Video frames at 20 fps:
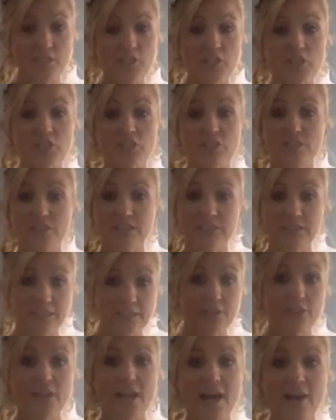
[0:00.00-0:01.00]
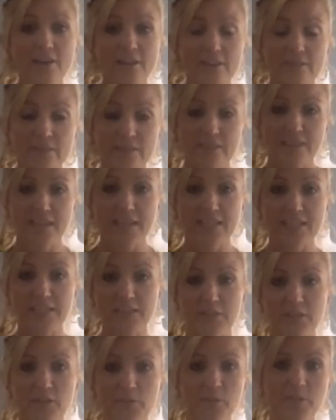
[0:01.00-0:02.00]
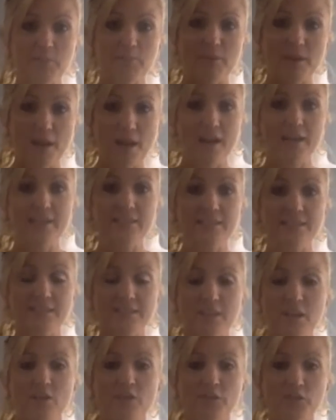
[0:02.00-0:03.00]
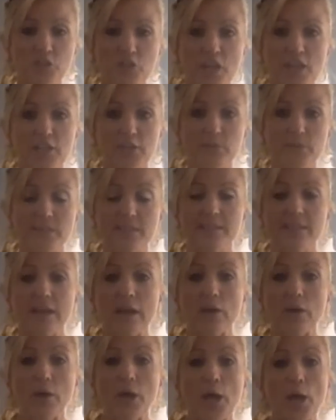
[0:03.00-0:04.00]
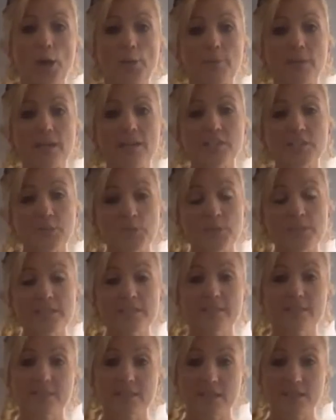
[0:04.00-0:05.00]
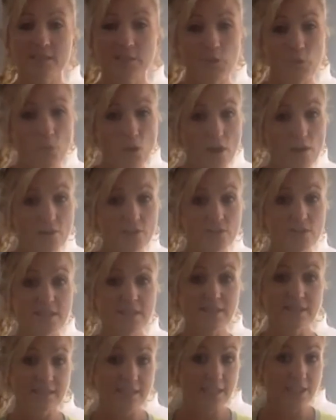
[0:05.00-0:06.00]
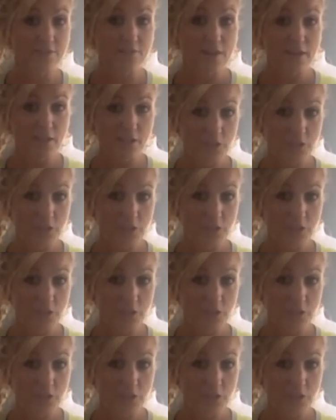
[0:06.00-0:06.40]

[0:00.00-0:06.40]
I just cleared out everything and here I was buying stuff to try to resell. But I just wanted to test the waters and see if I